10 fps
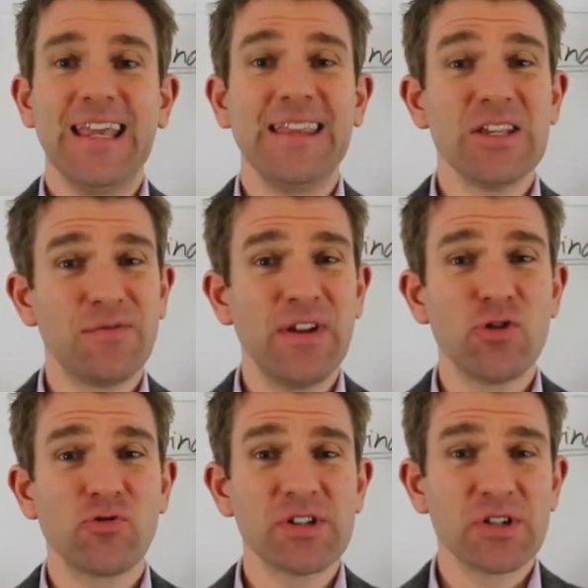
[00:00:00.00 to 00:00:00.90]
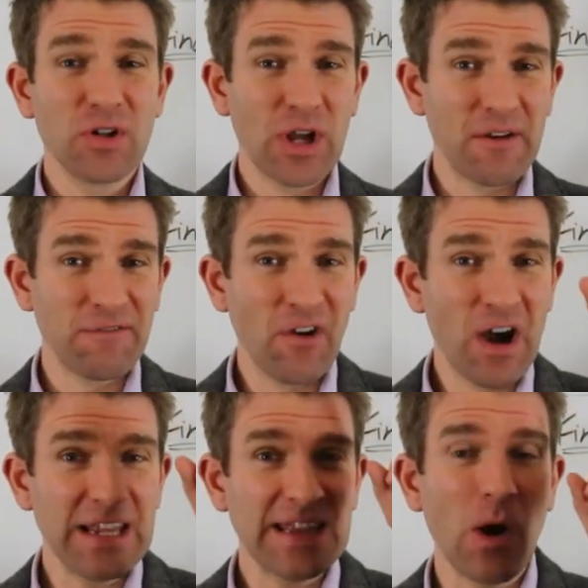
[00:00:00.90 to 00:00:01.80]
In this video, traders, going to look at
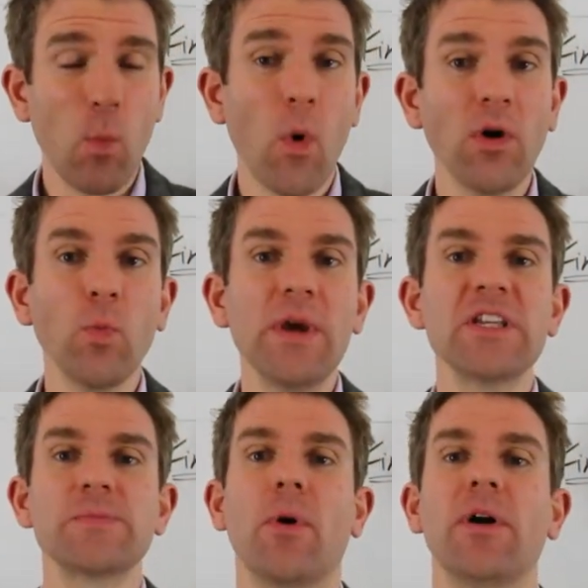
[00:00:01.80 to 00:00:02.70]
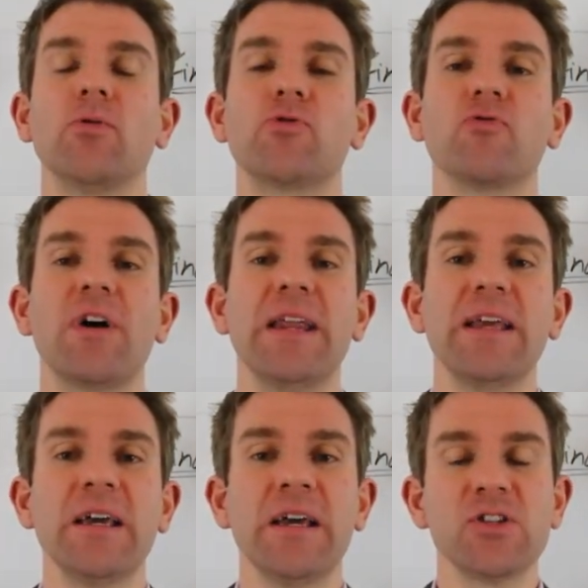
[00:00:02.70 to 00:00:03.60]
finding that one weak spot in your
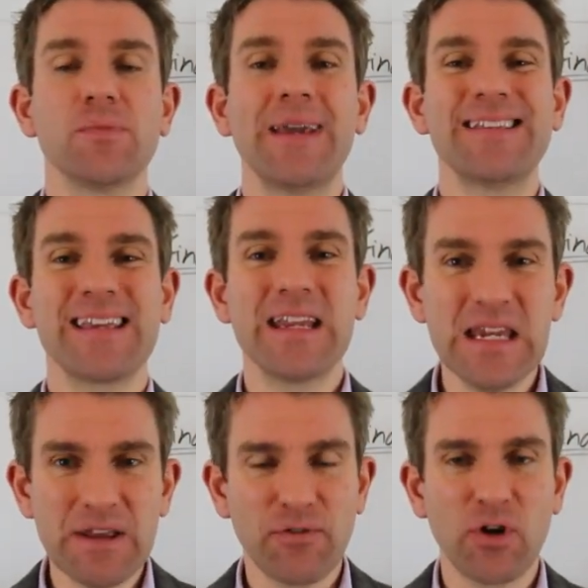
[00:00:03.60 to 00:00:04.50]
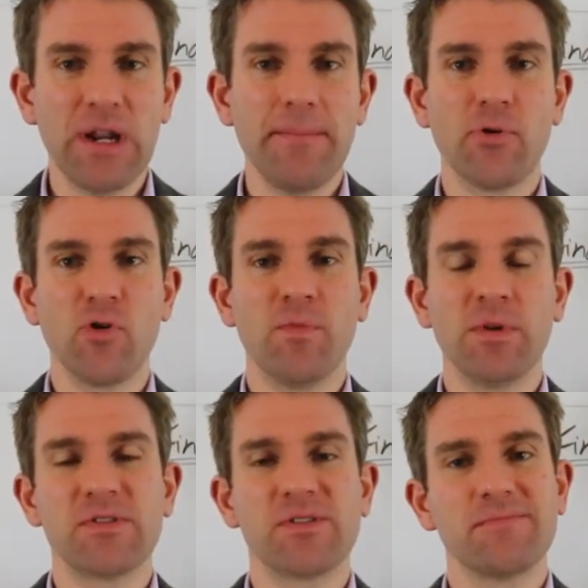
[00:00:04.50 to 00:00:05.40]
trading to make significant
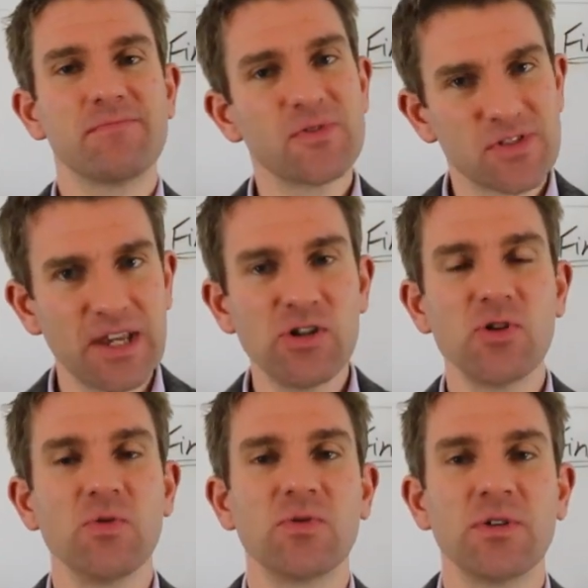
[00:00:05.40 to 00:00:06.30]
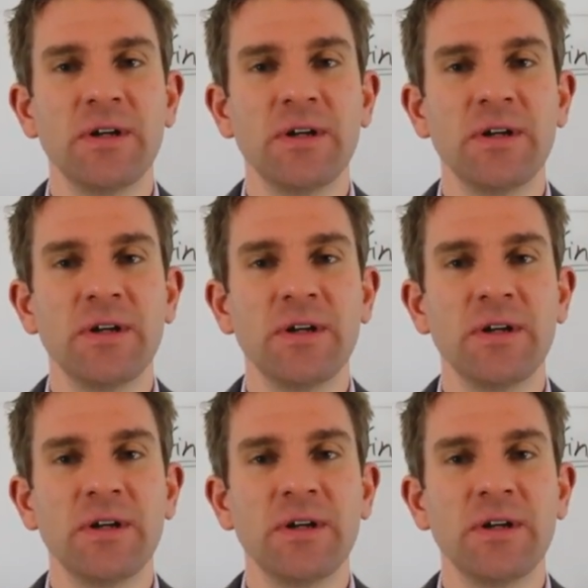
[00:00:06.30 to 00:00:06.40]
improvements. Stay tuned.